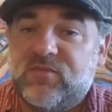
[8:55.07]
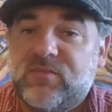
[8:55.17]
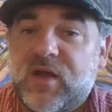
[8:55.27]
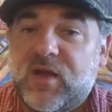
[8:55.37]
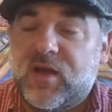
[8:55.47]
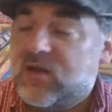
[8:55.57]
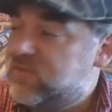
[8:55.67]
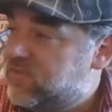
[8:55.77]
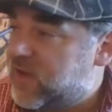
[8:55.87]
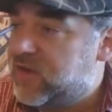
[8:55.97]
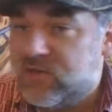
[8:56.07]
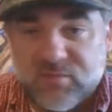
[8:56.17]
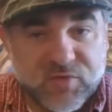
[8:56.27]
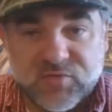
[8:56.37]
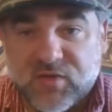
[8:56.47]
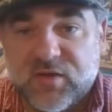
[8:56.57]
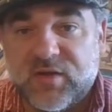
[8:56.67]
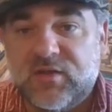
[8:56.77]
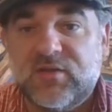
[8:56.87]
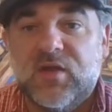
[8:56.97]
martial
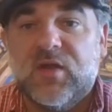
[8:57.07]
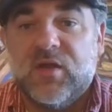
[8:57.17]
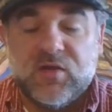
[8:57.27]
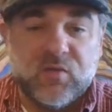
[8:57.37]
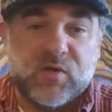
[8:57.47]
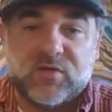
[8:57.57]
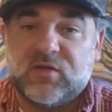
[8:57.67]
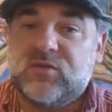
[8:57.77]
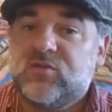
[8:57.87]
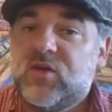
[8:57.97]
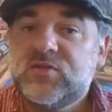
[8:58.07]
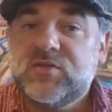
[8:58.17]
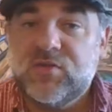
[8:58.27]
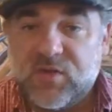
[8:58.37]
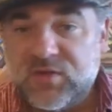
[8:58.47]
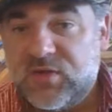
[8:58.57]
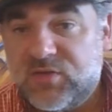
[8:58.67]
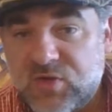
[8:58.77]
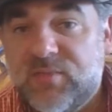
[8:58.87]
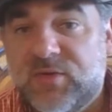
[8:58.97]
artist who works in construction, who has a
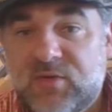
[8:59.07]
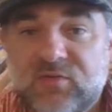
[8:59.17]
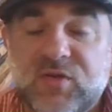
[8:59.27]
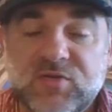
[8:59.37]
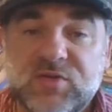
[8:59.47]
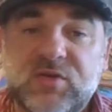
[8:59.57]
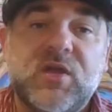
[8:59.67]
job in construction,